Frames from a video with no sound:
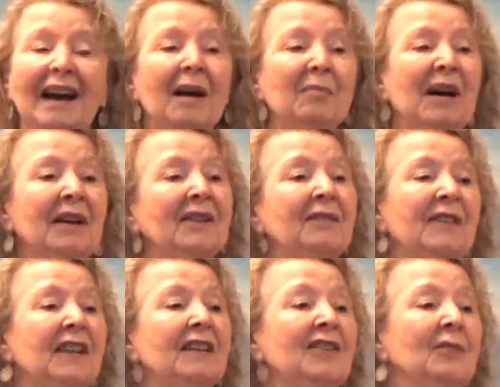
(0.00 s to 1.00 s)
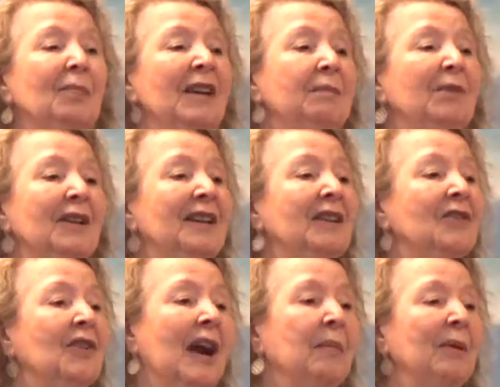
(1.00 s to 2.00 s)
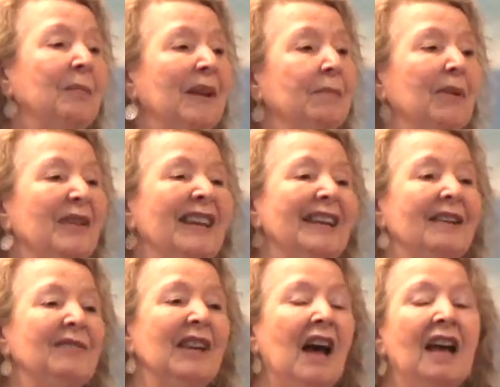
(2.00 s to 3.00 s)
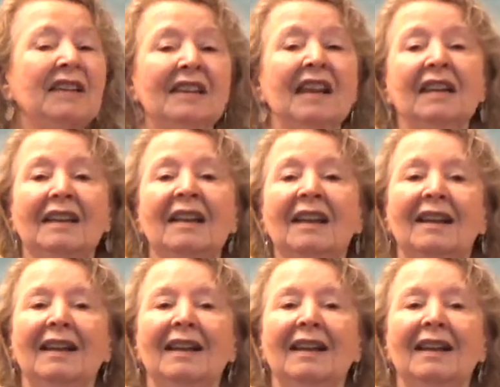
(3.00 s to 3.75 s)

among the village people and the tribal people that have not yet